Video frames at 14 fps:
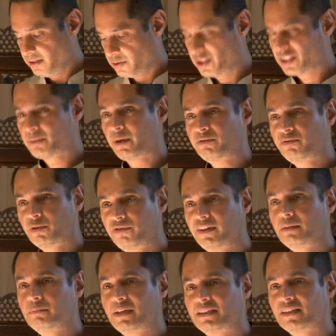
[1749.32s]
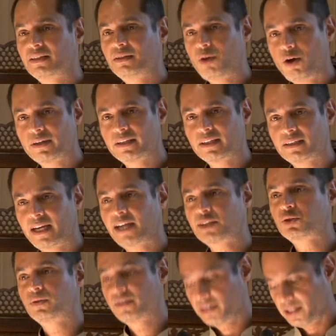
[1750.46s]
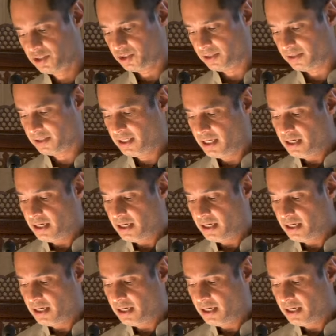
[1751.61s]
So it's about fulfillment and longing, actualization.